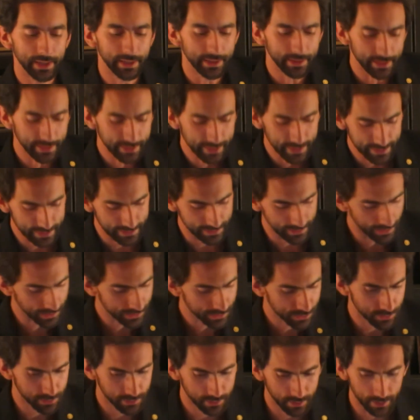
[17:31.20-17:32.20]
This is
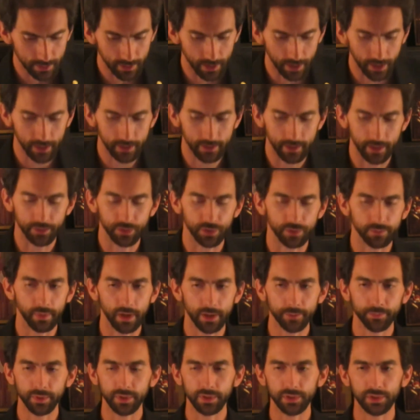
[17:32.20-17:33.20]
not to deny that there
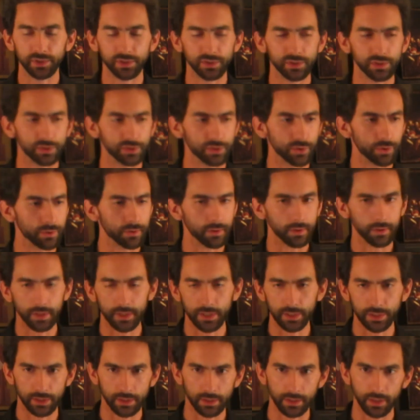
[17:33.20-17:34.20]
might be certain
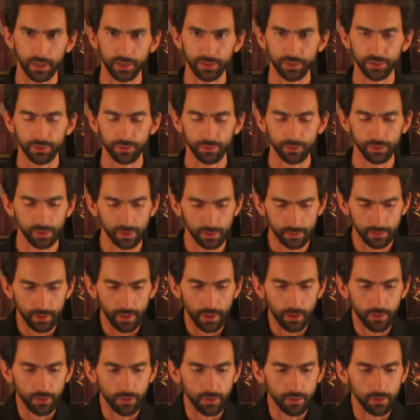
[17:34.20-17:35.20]
things in the Constitution
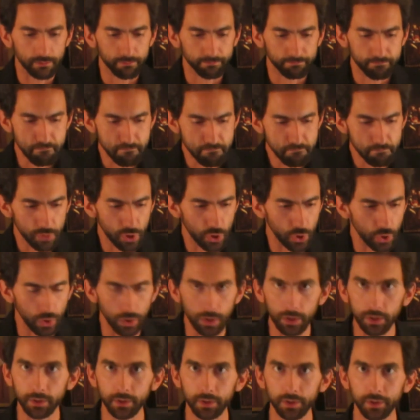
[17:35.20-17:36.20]
that are
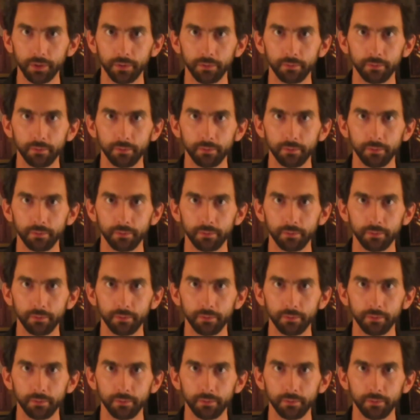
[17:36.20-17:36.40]
good,